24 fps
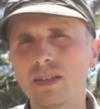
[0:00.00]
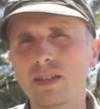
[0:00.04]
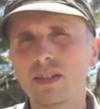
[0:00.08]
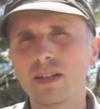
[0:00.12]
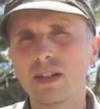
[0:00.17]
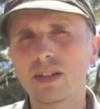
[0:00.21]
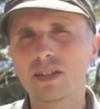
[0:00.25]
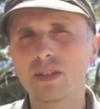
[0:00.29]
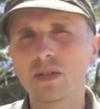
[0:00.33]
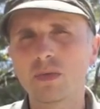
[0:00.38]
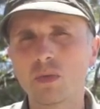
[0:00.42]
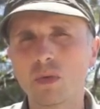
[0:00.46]

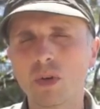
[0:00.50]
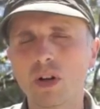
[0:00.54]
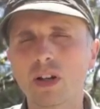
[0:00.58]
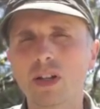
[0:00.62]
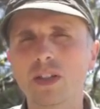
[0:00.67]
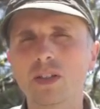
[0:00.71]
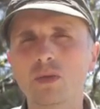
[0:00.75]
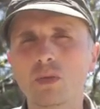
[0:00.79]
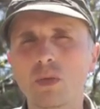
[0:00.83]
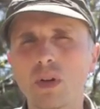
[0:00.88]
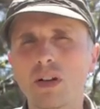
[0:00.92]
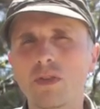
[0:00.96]
doesn't
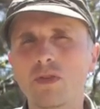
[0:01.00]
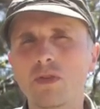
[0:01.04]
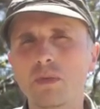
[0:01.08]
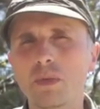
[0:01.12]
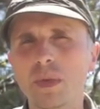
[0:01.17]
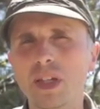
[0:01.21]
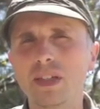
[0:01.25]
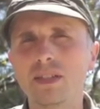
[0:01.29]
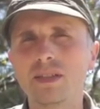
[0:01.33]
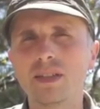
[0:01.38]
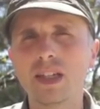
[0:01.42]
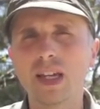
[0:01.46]
work as well for
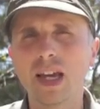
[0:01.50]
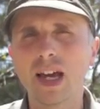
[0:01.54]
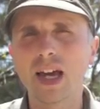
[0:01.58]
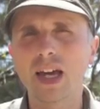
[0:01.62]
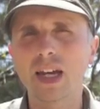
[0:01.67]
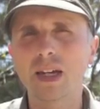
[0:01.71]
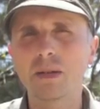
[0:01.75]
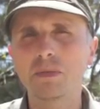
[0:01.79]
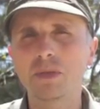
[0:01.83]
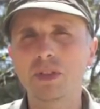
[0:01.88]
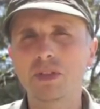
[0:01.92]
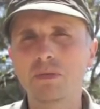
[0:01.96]
me as the
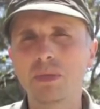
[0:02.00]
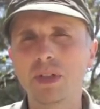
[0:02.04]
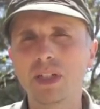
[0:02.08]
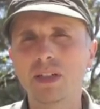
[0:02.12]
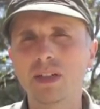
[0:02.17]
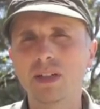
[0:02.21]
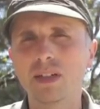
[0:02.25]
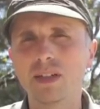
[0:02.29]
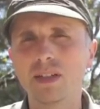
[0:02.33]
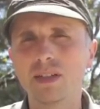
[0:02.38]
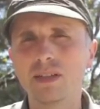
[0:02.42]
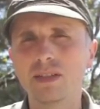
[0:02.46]
Atoms
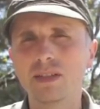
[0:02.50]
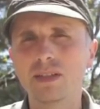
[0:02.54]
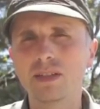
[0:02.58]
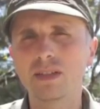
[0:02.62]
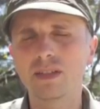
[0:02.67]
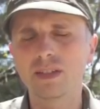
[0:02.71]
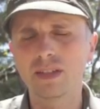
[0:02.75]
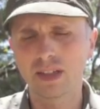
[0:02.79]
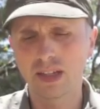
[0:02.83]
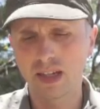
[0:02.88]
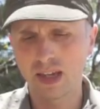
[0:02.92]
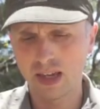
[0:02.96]

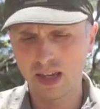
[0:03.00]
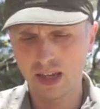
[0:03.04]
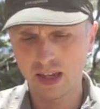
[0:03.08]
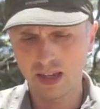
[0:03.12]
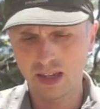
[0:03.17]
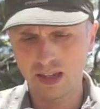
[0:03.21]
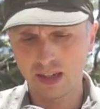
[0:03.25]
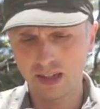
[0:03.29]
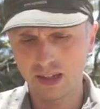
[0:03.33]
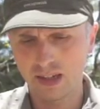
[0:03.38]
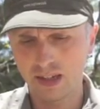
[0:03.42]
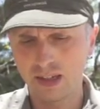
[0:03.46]
because
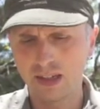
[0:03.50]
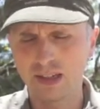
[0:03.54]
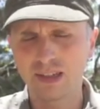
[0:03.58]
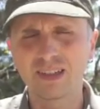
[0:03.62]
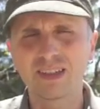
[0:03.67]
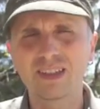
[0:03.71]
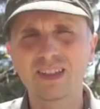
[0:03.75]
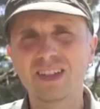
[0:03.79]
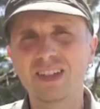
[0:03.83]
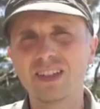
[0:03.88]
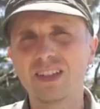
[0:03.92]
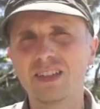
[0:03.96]
it
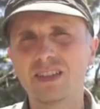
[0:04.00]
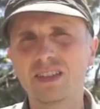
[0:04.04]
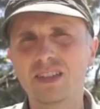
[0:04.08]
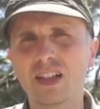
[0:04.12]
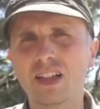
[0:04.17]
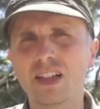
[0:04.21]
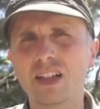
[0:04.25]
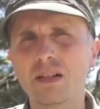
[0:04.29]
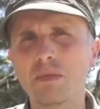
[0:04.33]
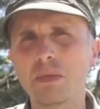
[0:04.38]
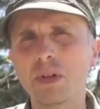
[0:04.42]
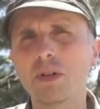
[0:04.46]
is a
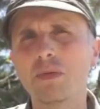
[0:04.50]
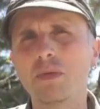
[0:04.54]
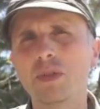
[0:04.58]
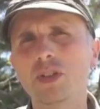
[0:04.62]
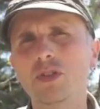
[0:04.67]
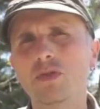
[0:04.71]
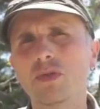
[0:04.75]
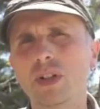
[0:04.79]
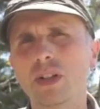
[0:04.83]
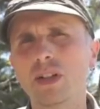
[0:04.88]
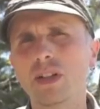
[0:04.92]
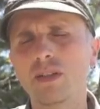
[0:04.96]
little bit
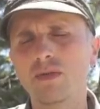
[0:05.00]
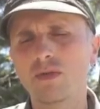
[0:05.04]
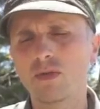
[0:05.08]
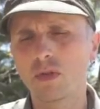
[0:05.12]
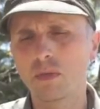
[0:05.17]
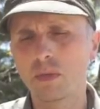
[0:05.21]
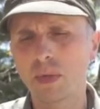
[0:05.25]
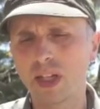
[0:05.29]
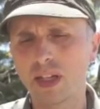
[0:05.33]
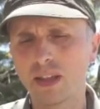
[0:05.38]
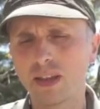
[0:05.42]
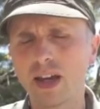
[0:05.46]
restricting
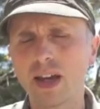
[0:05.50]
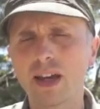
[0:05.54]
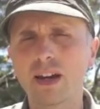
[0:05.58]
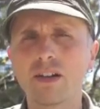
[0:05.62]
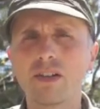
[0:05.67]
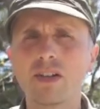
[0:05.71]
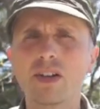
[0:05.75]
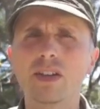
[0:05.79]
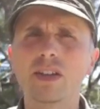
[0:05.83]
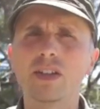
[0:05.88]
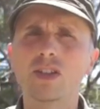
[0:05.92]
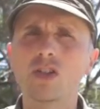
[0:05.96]
for me in that
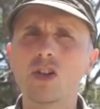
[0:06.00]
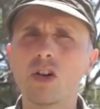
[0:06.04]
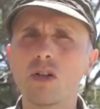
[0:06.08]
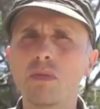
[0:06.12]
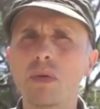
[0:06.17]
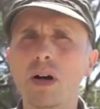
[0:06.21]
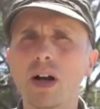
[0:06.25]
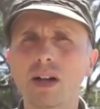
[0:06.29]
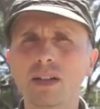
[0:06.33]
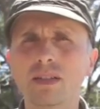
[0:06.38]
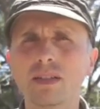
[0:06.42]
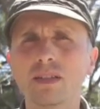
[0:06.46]
area. The toe
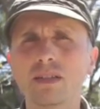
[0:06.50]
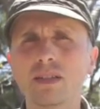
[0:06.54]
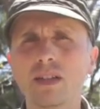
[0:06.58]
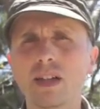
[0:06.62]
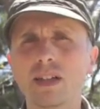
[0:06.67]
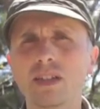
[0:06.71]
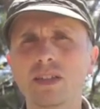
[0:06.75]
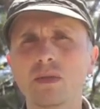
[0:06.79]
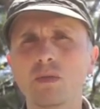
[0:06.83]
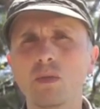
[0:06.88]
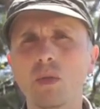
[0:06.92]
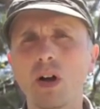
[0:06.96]
box is
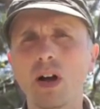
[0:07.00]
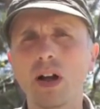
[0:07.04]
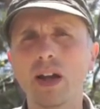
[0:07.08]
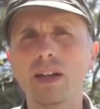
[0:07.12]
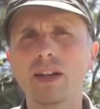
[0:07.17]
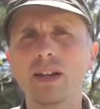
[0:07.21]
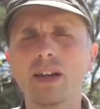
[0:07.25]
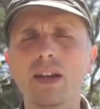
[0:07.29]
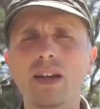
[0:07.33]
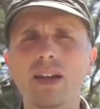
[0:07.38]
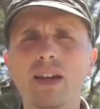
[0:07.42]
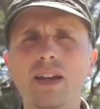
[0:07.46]
nice and
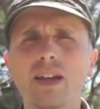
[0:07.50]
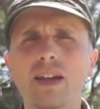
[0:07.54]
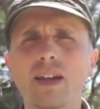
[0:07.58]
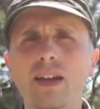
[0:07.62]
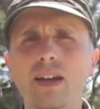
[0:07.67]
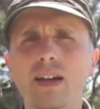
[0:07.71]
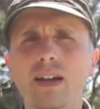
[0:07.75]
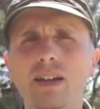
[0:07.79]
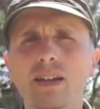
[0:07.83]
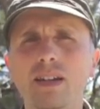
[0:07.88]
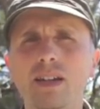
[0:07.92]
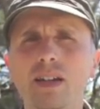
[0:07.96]
wide,
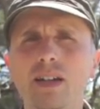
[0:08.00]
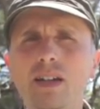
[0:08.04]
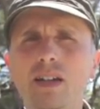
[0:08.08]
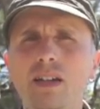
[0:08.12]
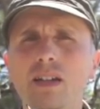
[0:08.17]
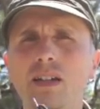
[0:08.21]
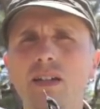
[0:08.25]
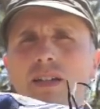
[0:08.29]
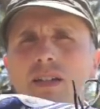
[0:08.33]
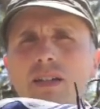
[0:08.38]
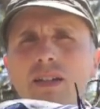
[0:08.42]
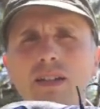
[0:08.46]
and
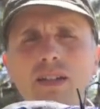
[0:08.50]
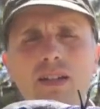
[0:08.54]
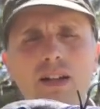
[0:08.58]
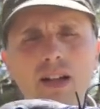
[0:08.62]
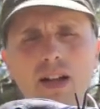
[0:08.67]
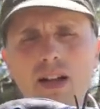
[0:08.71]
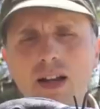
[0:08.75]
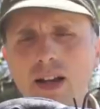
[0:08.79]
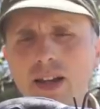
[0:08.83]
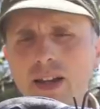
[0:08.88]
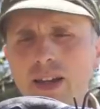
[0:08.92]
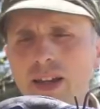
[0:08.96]

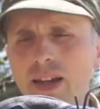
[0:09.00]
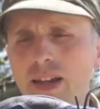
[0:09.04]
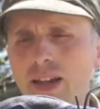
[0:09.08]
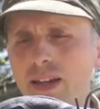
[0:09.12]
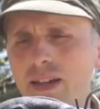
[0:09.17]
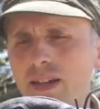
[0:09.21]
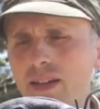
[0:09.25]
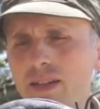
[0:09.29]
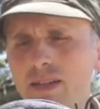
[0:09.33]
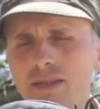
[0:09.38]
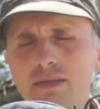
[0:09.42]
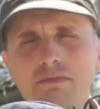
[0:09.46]
I
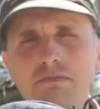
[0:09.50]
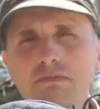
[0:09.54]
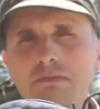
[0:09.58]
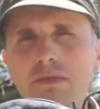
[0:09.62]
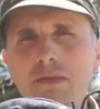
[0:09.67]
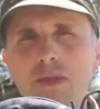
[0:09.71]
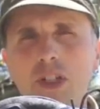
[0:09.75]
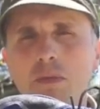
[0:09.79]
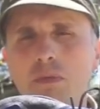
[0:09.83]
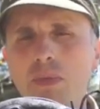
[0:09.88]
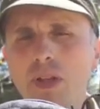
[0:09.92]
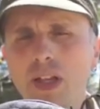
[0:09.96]
can't
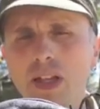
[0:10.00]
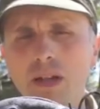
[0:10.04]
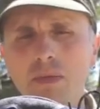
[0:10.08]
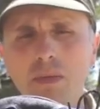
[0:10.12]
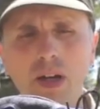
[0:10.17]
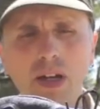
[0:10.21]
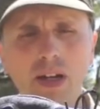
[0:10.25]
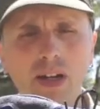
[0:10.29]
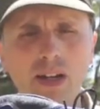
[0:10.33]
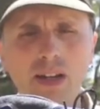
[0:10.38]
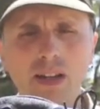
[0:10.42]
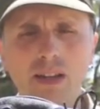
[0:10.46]
complain
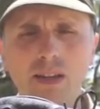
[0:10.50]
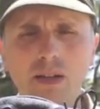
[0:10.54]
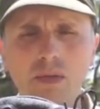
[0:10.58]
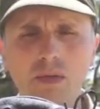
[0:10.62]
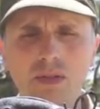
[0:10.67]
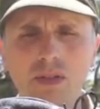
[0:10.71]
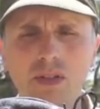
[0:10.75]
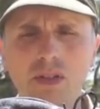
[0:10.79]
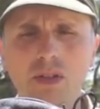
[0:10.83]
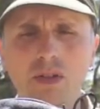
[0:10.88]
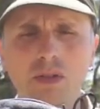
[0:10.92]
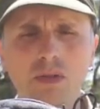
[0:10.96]
about anything
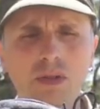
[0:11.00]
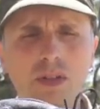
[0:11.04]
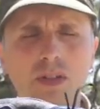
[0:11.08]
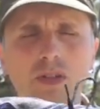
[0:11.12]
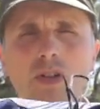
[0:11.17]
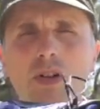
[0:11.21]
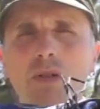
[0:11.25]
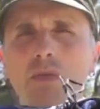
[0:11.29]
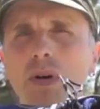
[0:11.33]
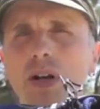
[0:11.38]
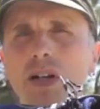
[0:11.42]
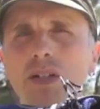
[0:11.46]
to do with the
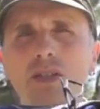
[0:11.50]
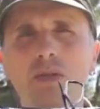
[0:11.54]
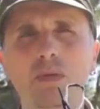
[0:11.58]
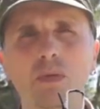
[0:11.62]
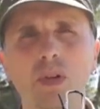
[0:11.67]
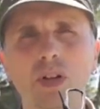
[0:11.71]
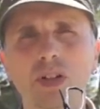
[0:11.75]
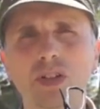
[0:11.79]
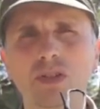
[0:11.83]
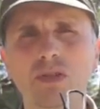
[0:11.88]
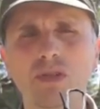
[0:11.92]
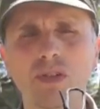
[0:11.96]
toe box. It
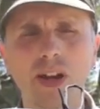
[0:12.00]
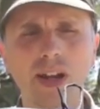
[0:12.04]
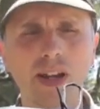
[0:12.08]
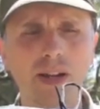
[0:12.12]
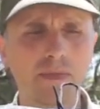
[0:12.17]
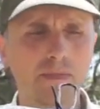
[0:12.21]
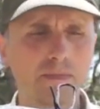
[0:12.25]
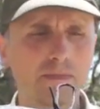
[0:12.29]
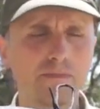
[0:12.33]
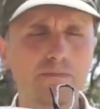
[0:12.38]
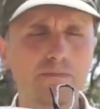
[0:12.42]
works great.